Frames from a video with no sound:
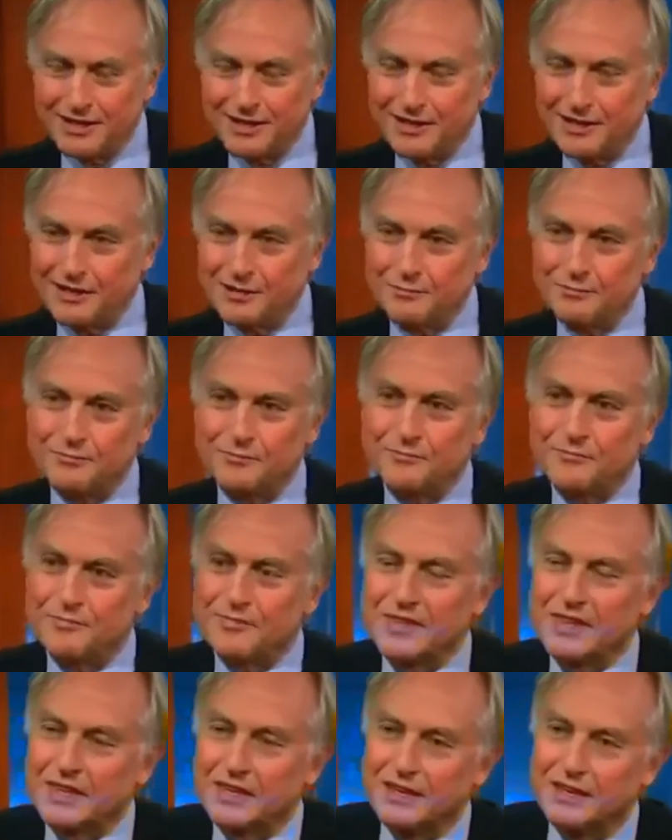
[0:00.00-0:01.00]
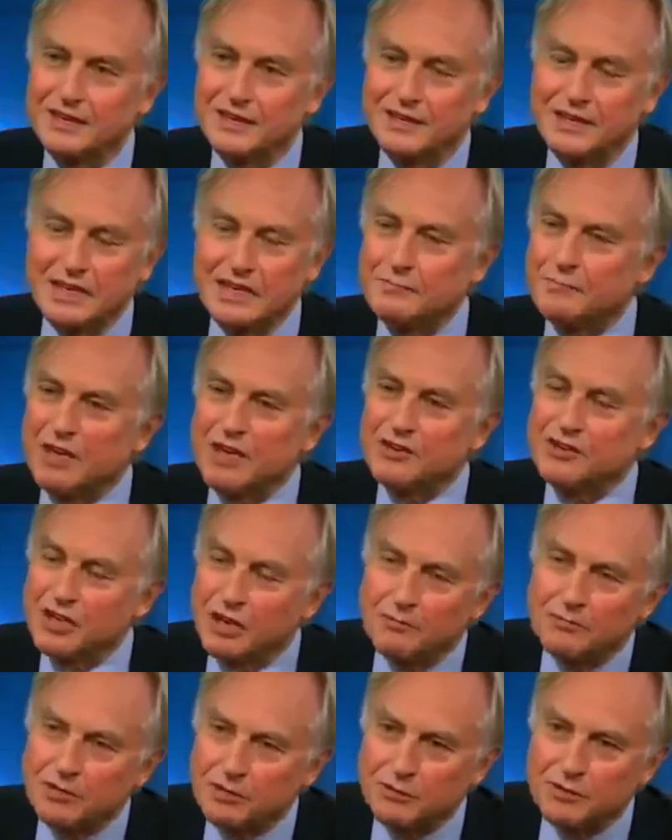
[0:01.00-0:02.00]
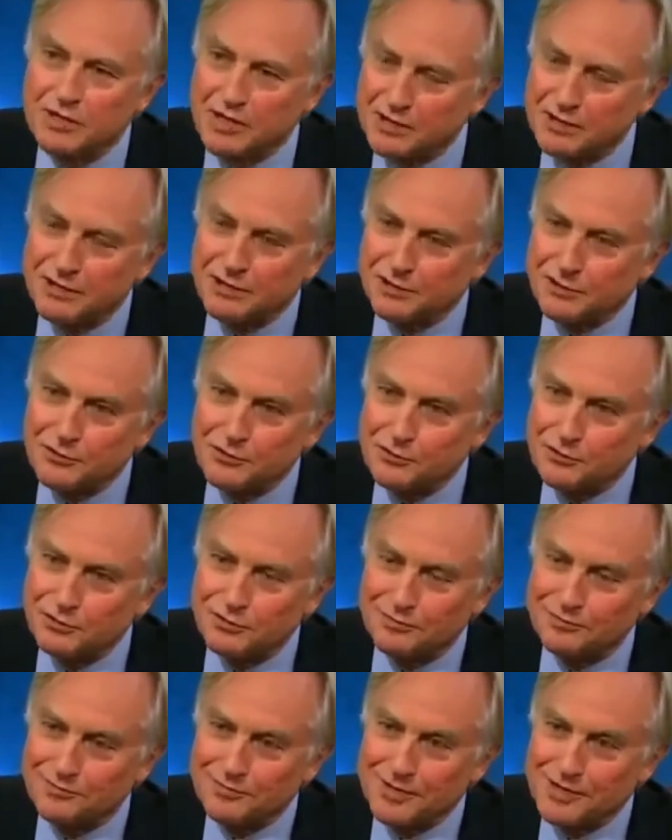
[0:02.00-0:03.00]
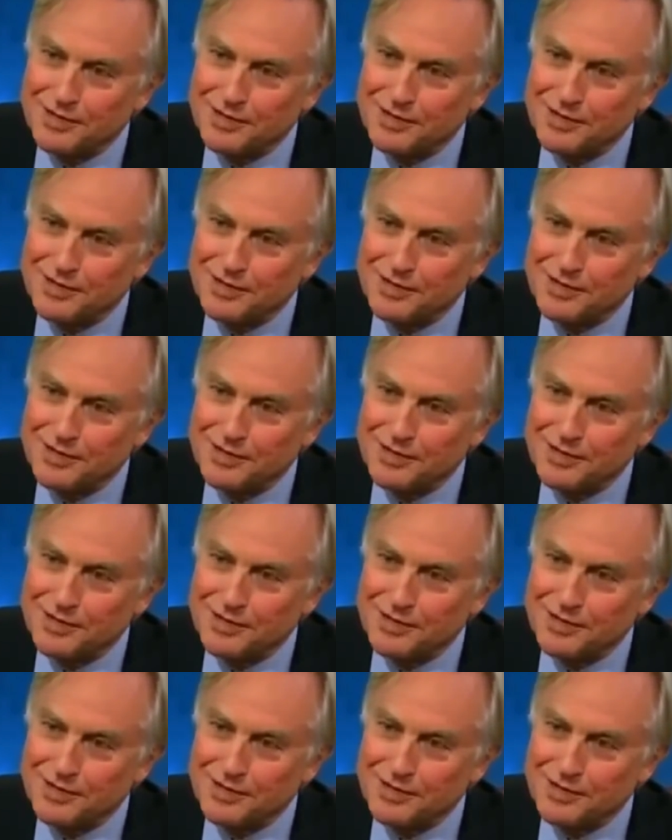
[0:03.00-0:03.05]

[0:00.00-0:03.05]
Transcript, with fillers: Um, and then it may jump to another school